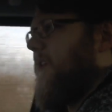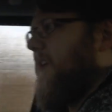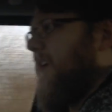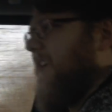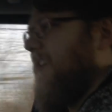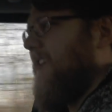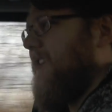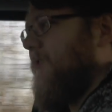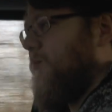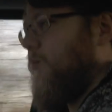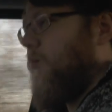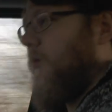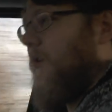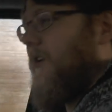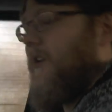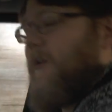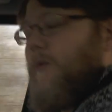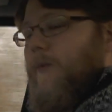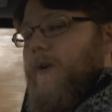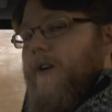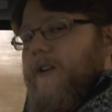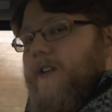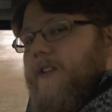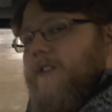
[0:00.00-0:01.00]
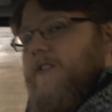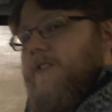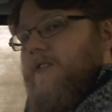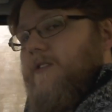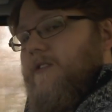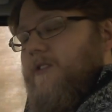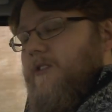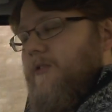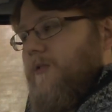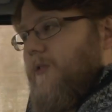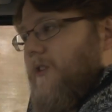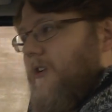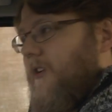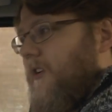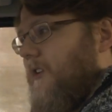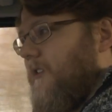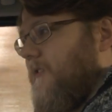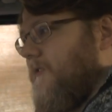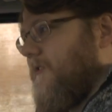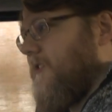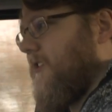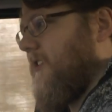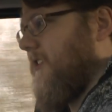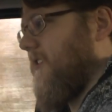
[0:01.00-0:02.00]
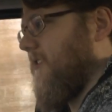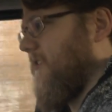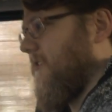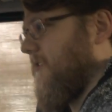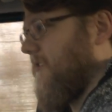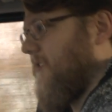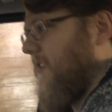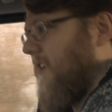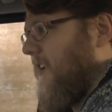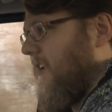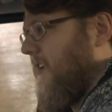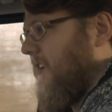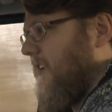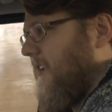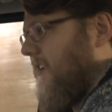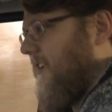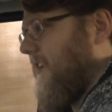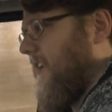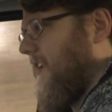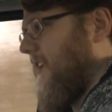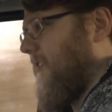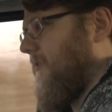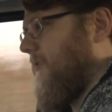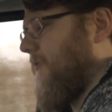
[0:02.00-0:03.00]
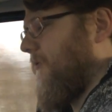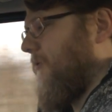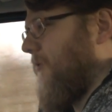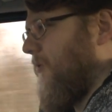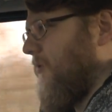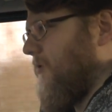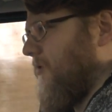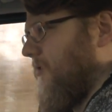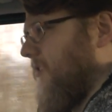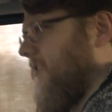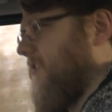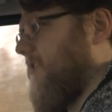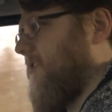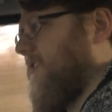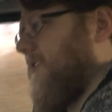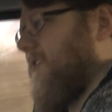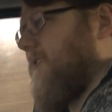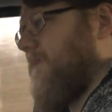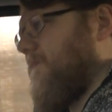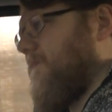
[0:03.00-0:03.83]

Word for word: that is why it weighs two and a half tons. Now, unfortunately, unfortunately, to